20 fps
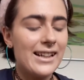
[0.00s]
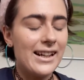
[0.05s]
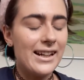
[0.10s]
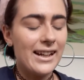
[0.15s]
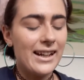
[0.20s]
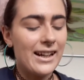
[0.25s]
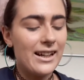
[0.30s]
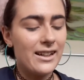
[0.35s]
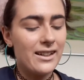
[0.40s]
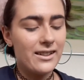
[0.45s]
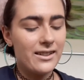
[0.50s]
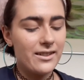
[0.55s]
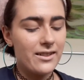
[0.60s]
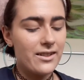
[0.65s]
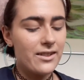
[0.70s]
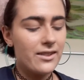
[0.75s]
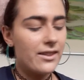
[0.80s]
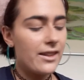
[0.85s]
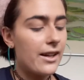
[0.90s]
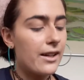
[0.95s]
And
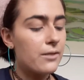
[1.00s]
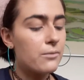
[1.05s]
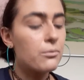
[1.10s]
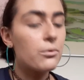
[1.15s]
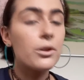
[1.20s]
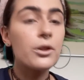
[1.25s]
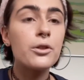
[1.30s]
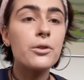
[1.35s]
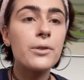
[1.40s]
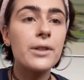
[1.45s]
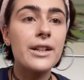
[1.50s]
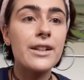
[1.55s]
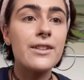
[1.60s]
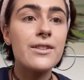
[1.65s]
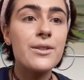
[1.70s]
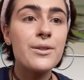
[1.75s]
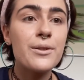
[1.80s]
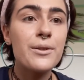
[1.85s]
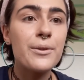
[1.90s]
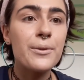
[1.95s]
then we're going
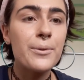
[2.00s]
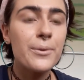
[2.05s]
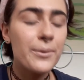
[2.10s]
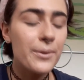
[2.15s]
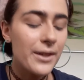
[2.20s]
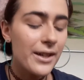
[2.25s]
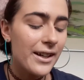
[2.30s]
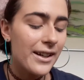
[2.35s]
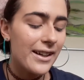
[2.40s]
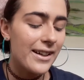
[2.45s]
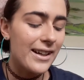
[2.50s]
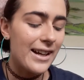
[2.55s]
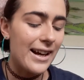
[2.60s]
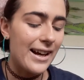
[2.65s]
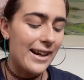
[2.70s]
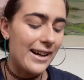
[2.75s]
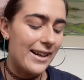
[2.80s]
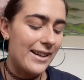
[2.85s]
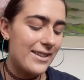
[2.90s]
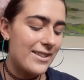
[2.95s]
to
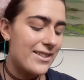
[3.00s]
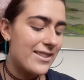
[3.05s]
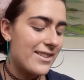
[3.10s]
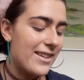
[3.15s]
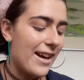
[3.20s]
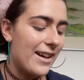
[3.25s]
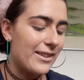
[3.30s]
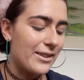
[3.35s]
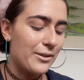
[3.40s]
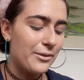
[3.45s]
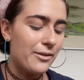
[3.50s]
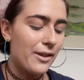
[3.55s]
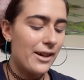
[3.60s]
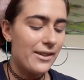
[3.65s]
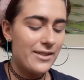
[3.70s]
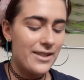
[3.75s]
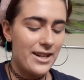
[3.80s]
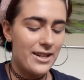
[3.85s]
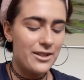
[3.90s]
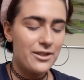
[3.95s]
set the
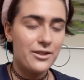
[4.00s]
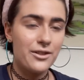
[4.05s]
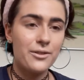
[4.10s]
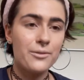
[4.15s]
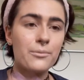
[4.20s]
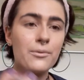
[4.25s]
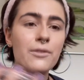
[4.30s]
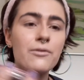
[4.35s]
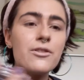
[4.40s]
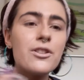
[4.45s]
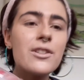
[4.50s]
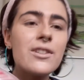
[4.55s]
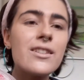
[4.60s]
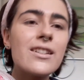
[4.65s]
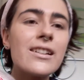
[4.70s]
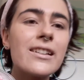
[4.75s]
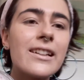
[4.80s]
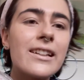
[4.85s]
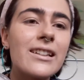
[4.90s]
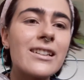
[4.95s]
foundation with just a
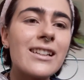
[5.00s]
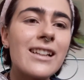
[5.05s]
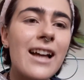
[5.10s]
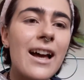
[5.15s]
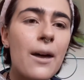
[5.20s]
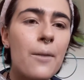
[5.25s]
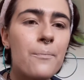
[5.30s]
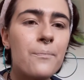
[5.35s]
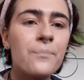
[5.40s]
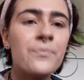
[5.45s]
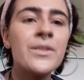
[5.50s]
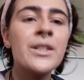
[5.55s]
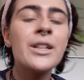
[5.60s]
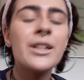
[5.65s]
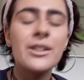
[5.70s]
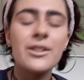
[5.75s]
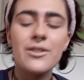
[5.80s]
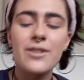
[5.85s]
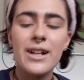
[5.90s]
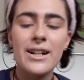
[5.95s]
little
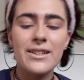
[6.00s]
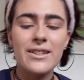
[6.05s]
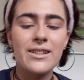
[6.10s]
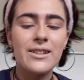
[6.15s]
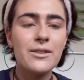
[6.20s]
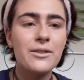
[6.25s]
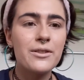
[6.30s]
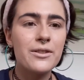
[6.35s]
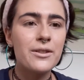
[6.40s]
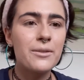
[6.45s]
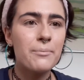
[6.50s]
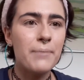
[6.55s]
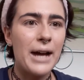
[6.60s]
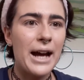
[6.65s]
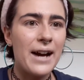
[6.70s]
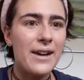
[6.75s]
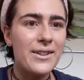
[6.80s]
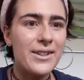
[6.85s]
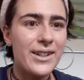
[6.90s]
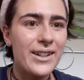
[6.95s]
translucent
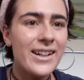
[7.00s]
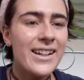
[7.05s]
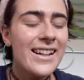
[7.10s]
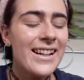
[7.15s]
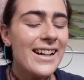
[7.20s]
powder.